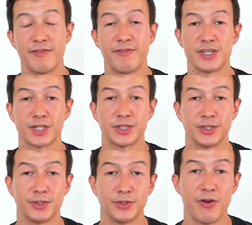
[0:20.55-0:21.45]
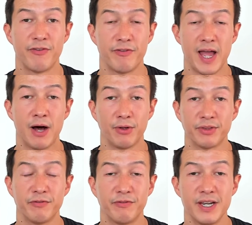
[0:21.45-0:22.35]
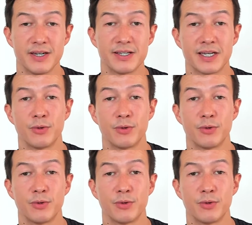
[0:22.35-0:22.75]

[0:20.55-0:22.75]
physical health and fitness,